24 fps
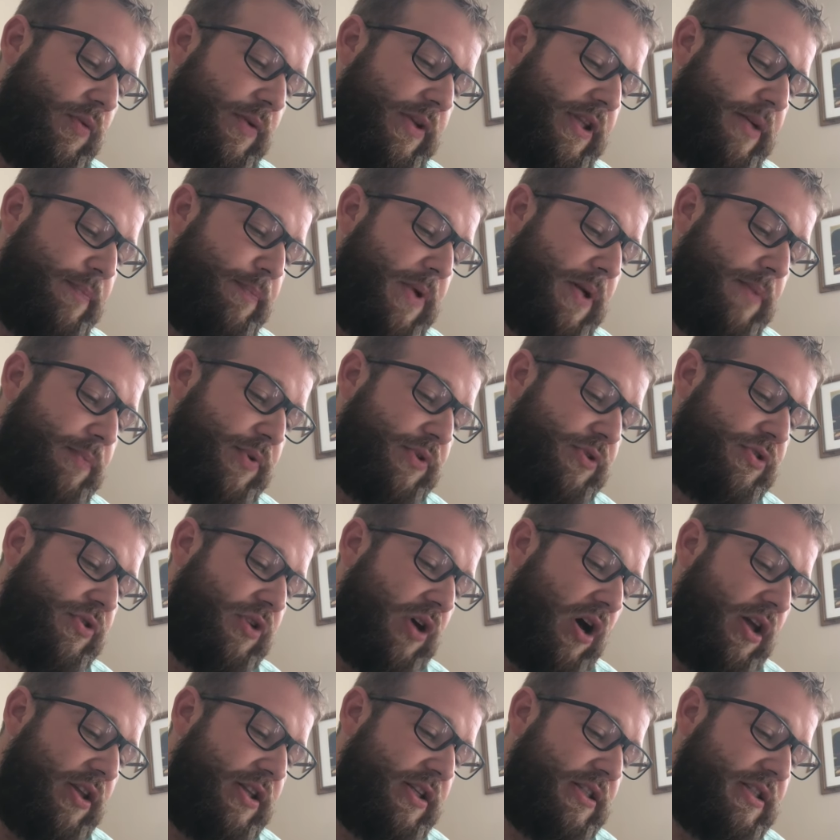when the people
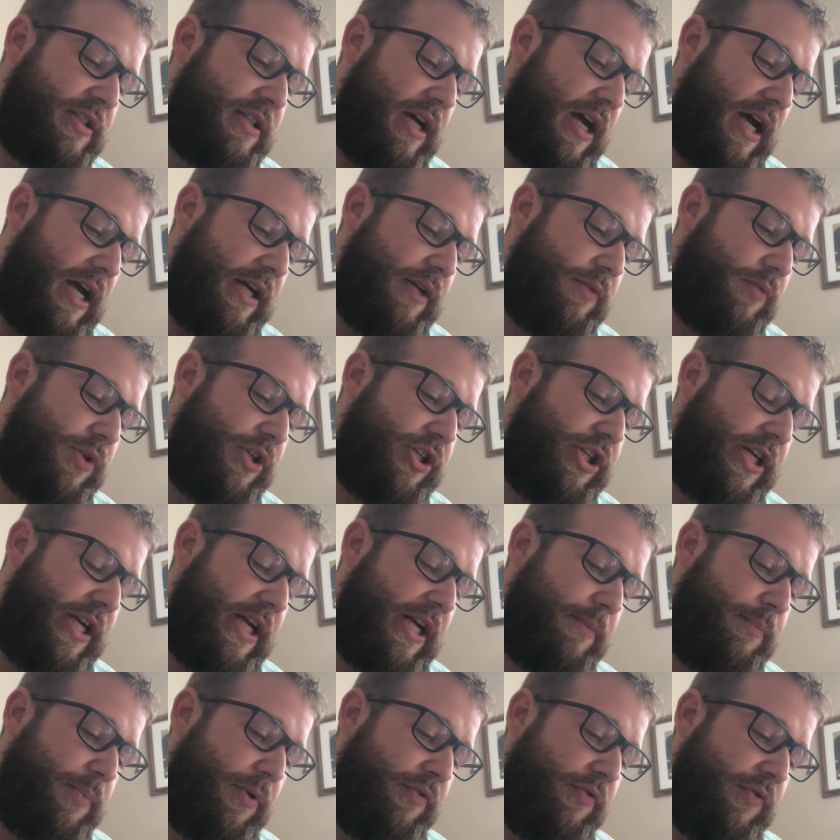saw the sign which he
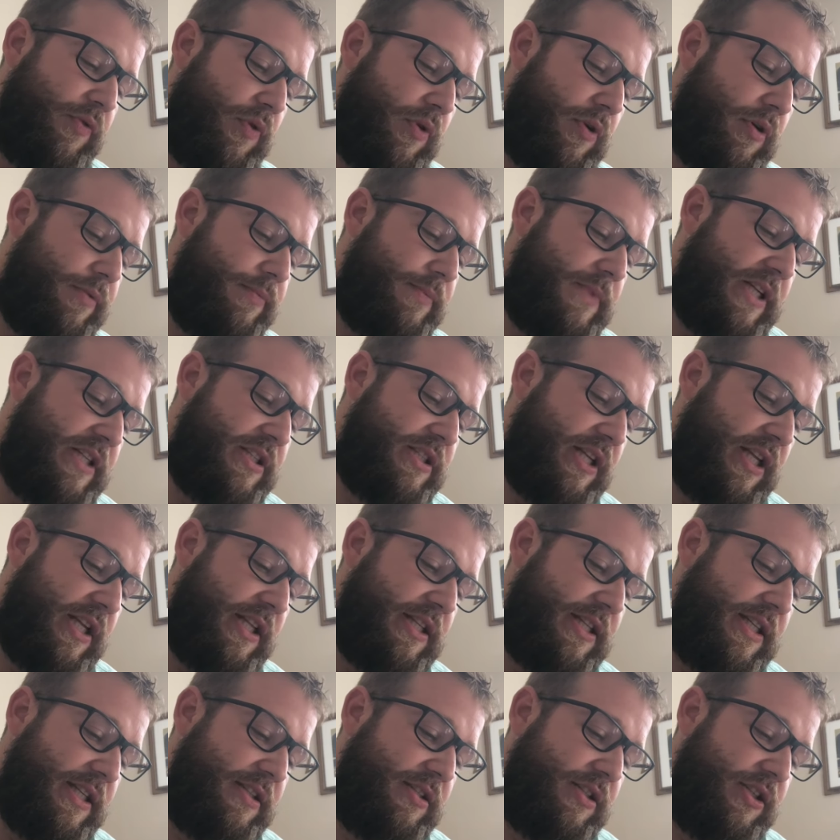had performed, they
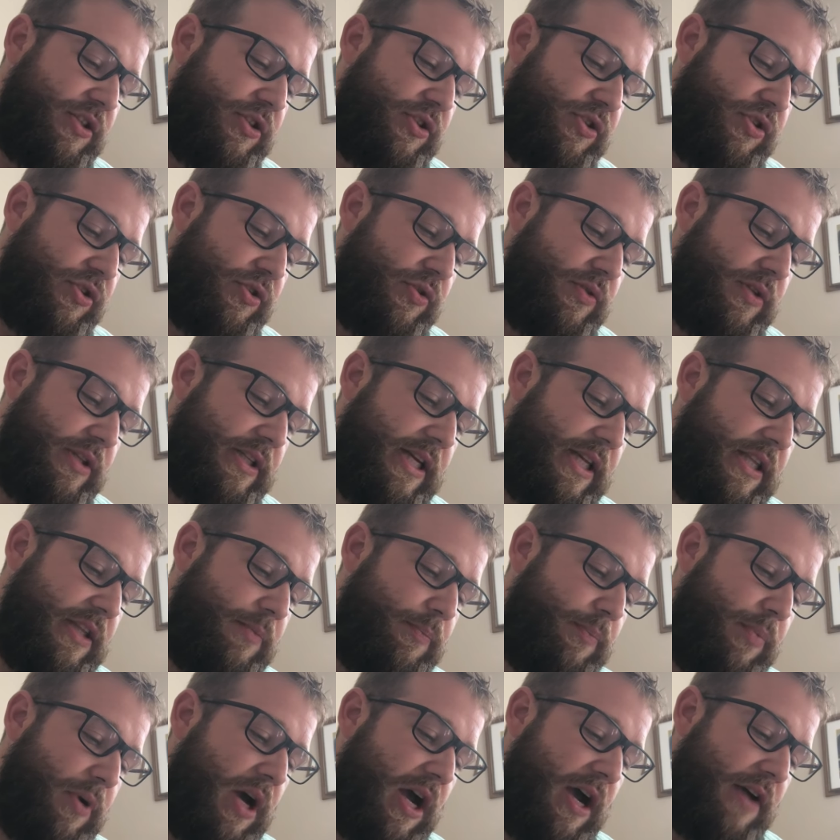said, This is truly
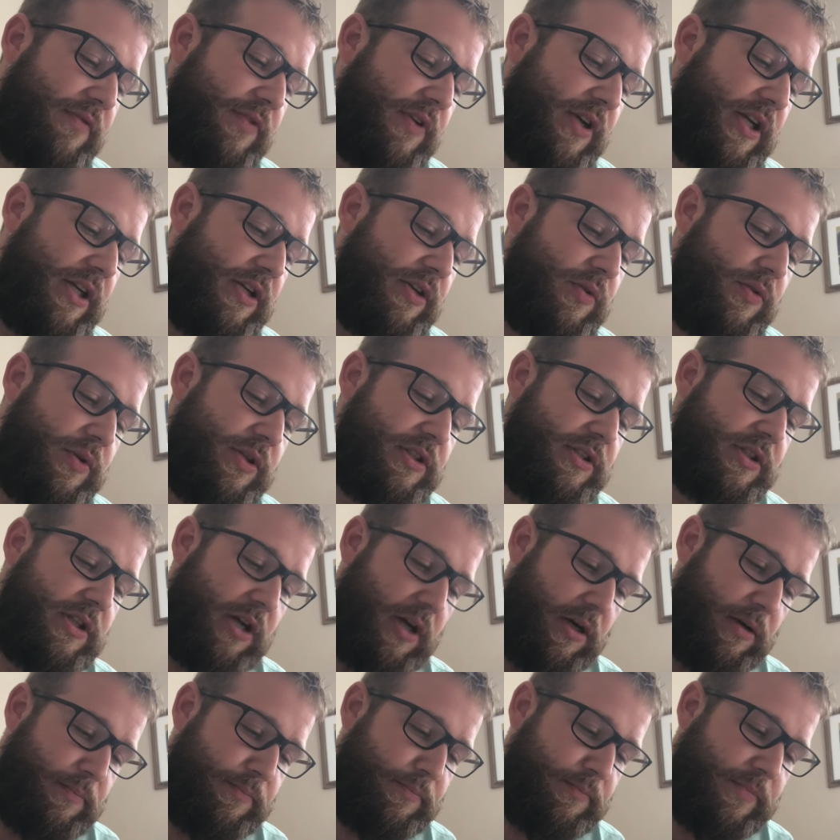the prophet who has
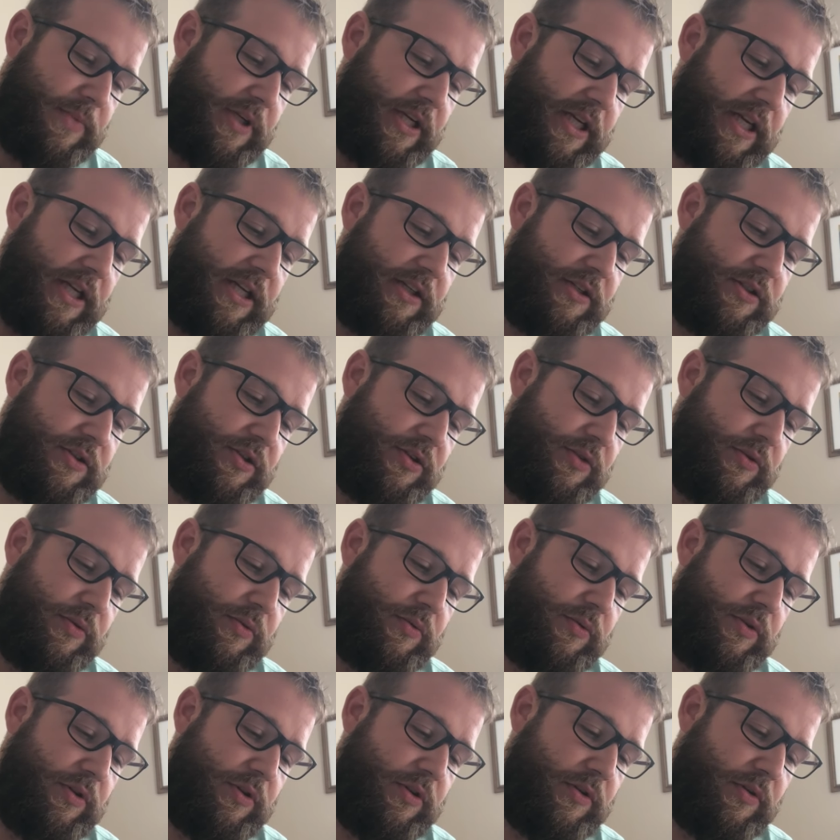come into
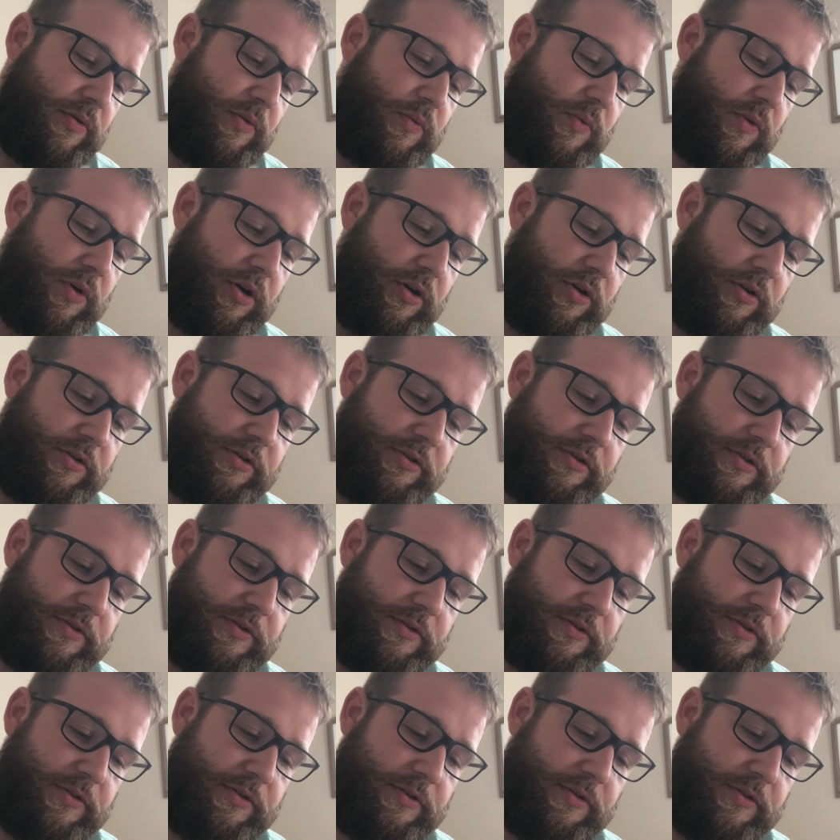the world.